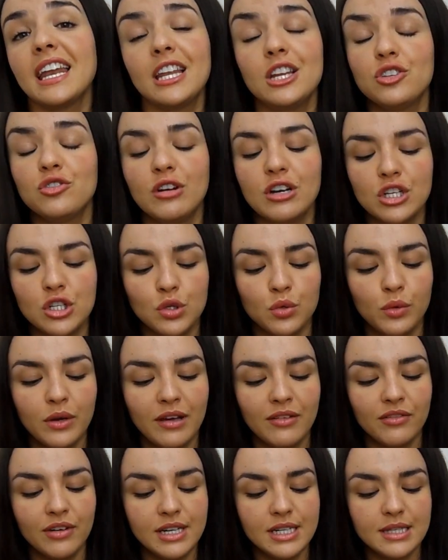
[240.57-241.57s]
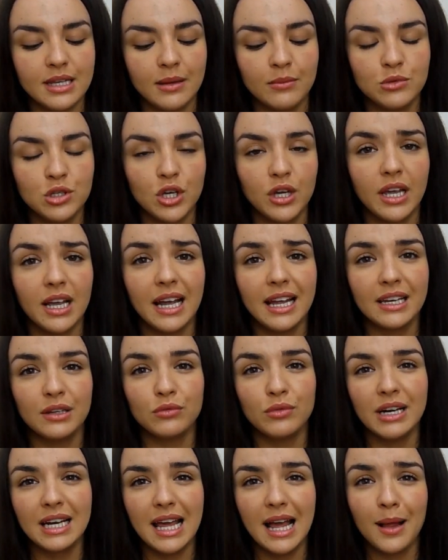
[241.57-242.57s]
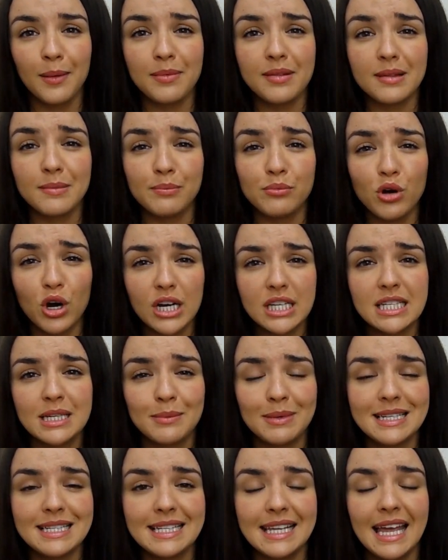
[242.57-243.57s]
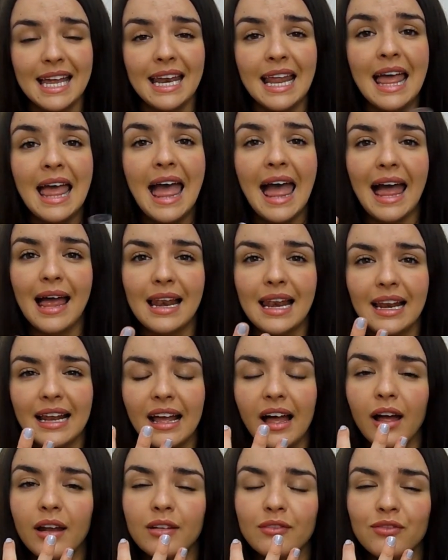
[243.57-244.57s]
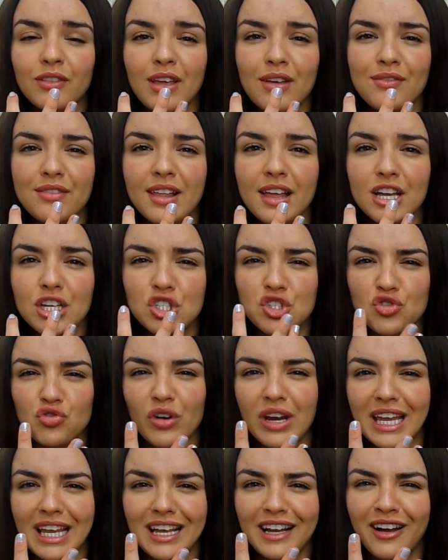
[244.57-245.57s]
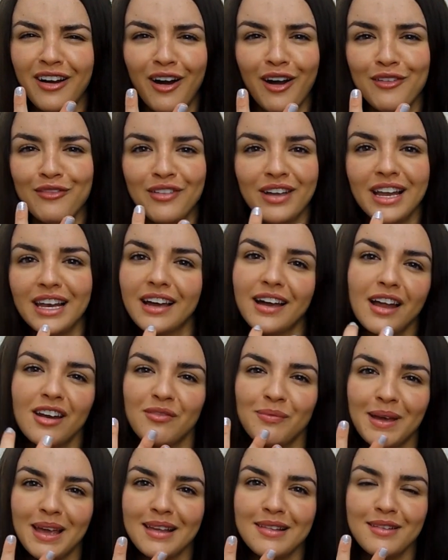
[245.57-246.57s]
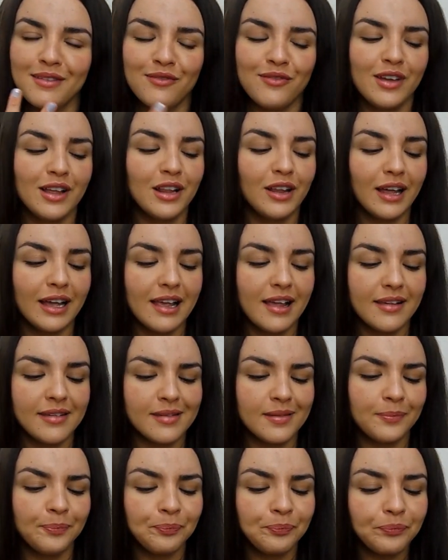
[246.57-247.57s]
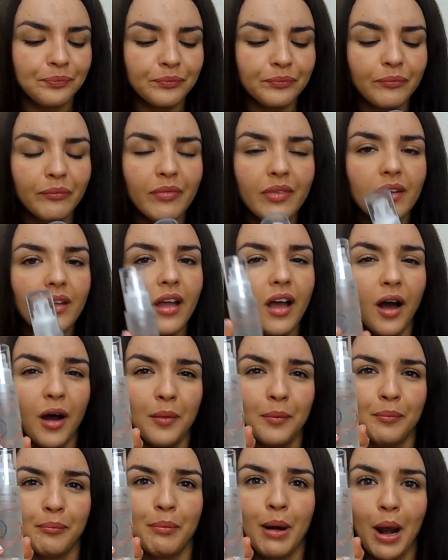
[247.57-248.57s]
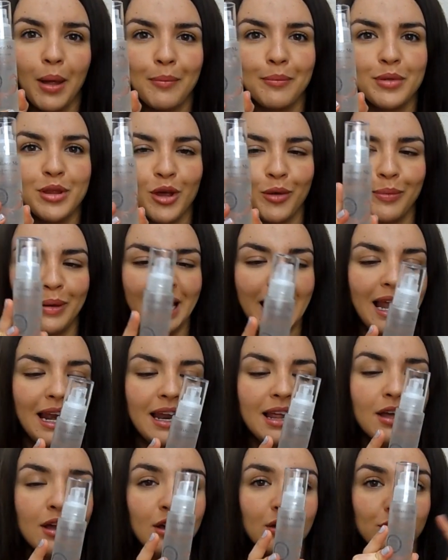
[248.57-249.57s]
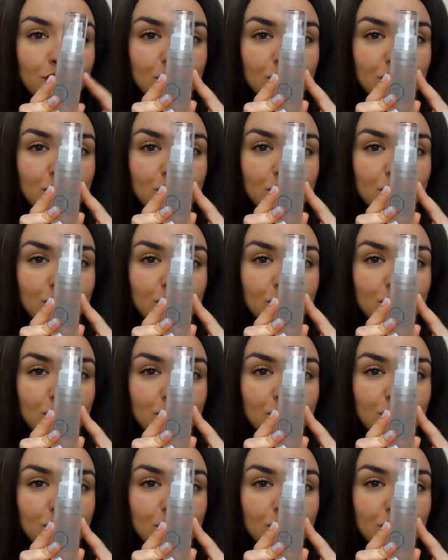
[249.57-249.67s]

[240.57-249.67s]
getting dressed or whatever it is that I'm doing. And it really helps to brighten my skin and kind of gives it a drink. I feel it kind of makes it feel like it's um, plumped up again,